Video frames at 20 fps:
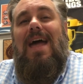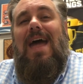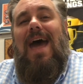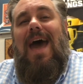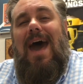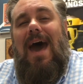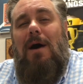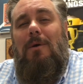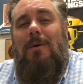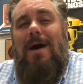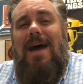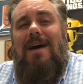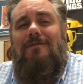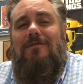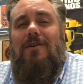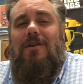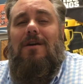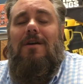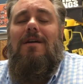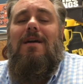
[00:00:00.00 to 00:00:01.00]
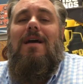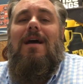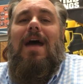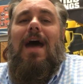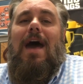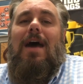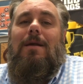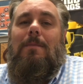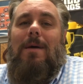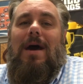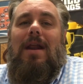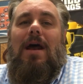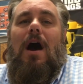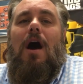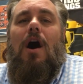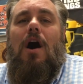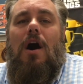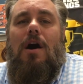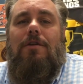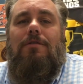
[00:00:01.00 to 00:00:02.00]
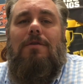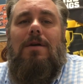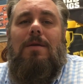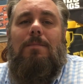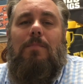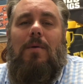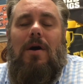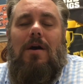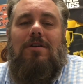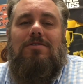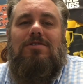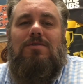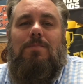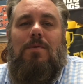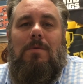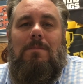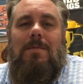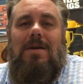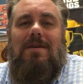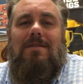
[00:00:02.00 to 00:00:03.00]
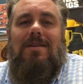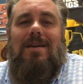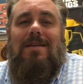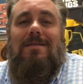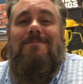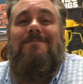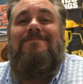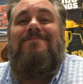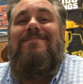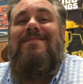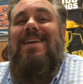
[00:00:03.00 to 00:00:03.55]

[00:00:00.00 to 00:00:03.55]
However, at about 100 parts per million,